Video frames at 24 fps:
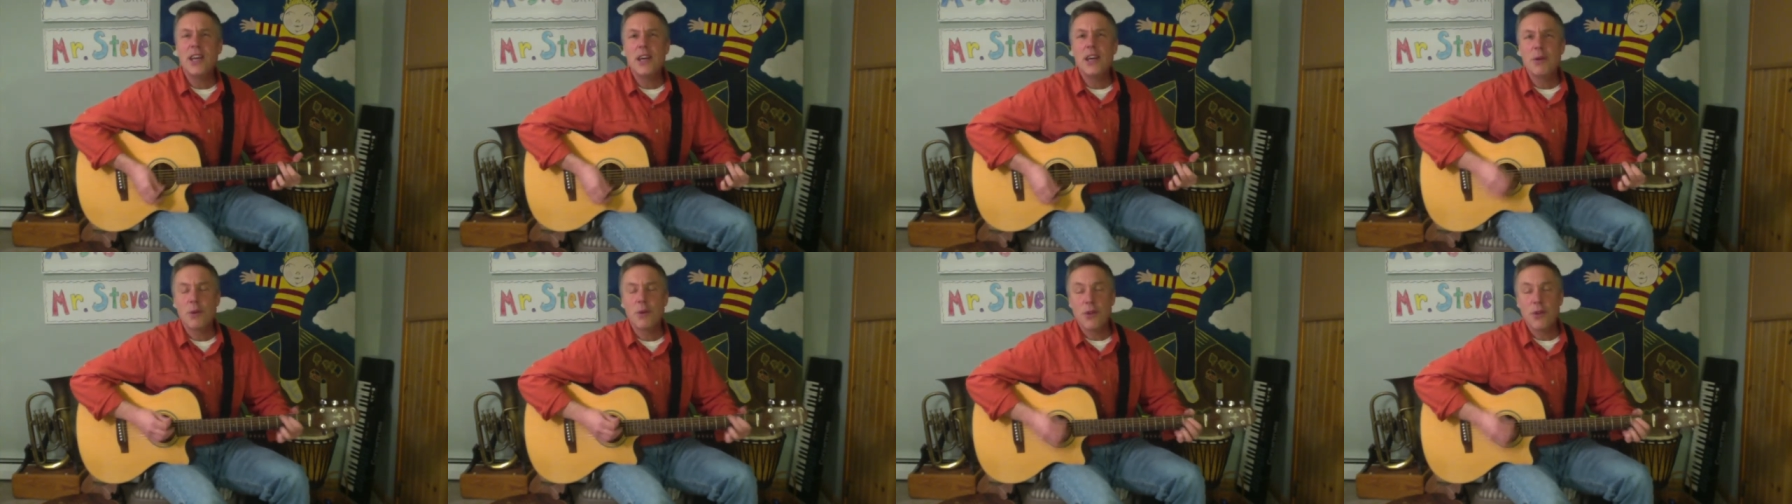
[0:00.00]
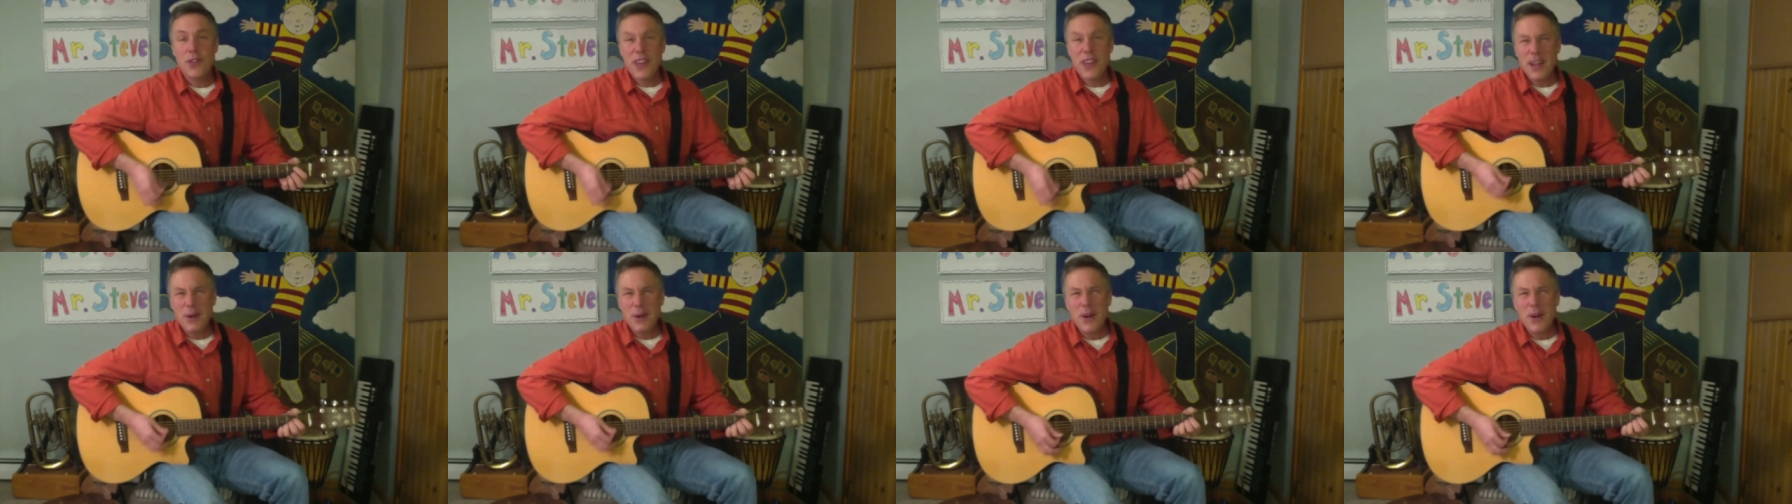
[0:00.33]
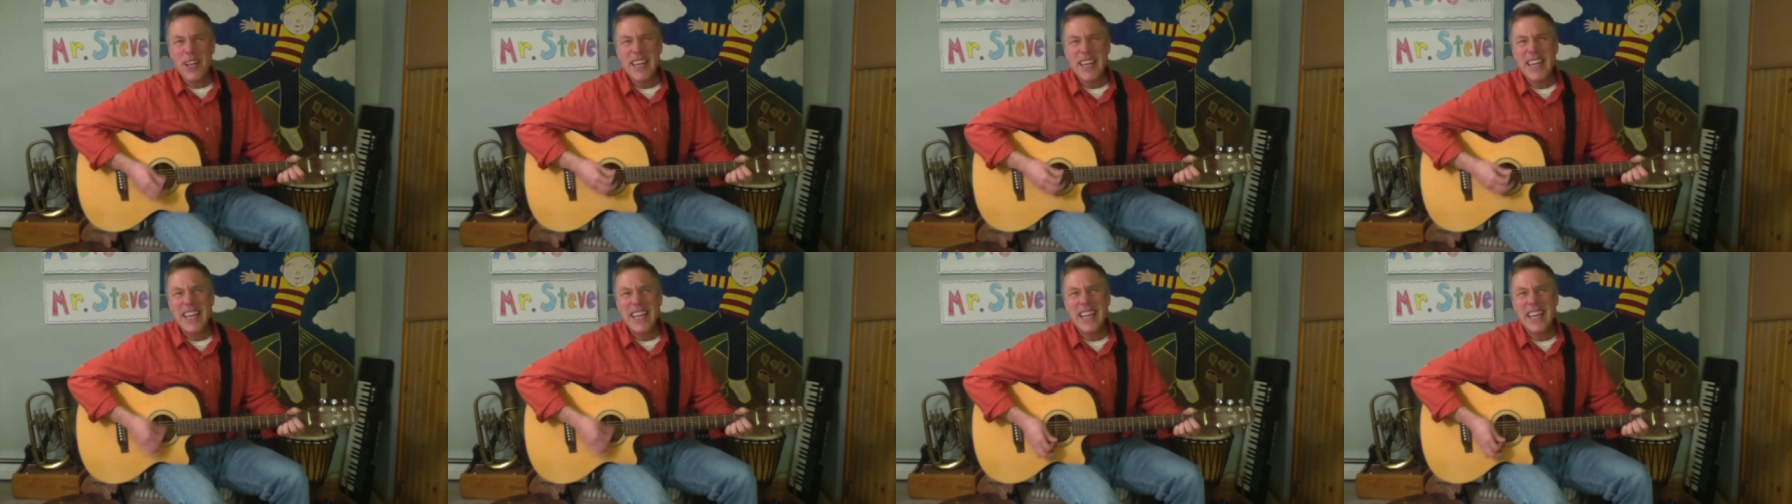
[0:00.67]
where they were
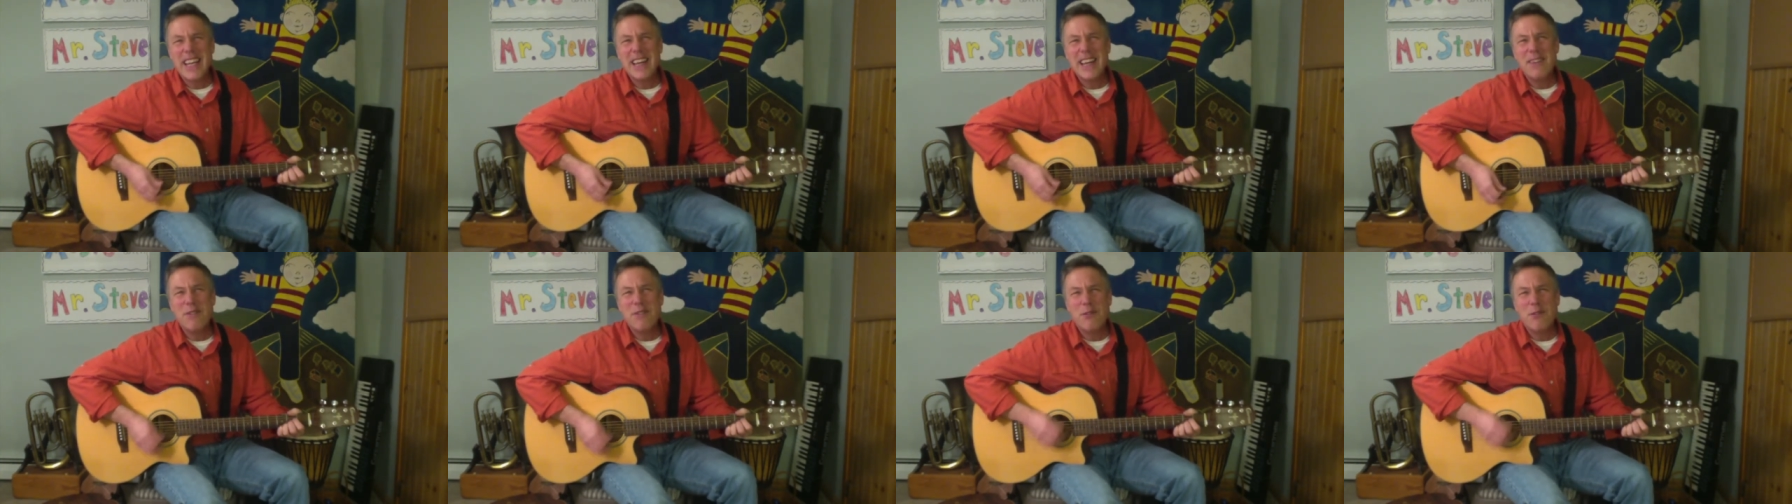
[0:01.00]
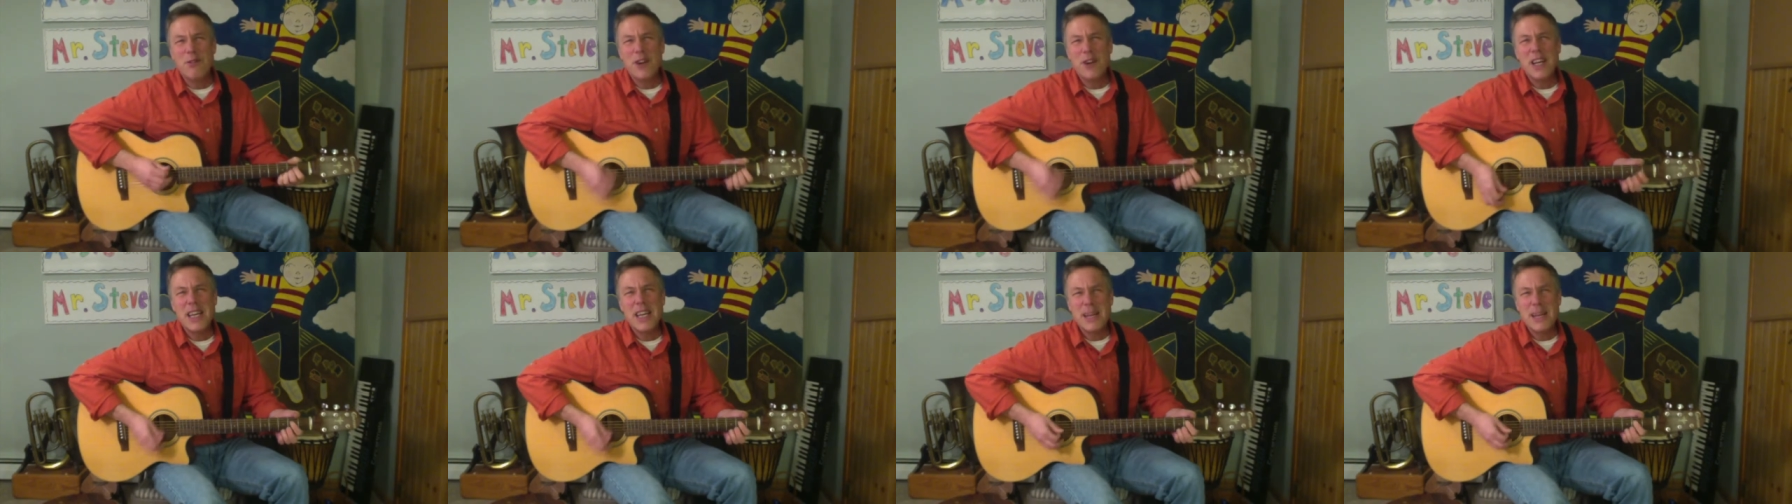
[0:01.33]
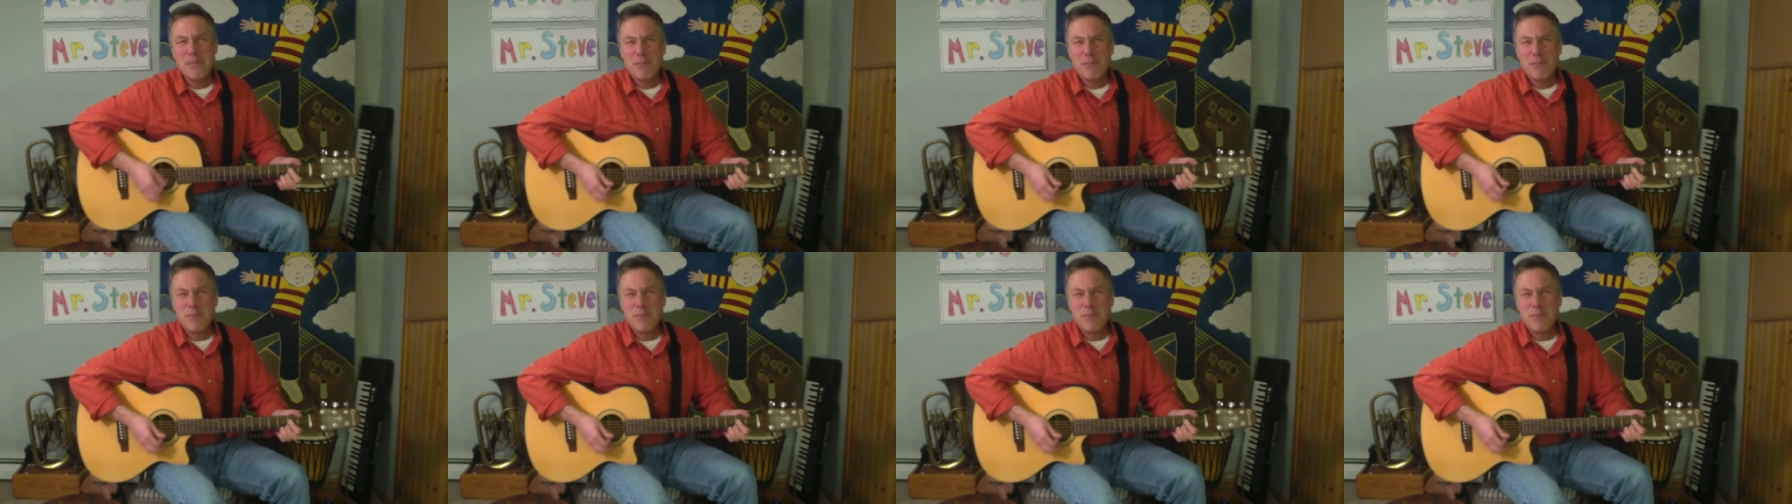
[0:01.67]
eating funny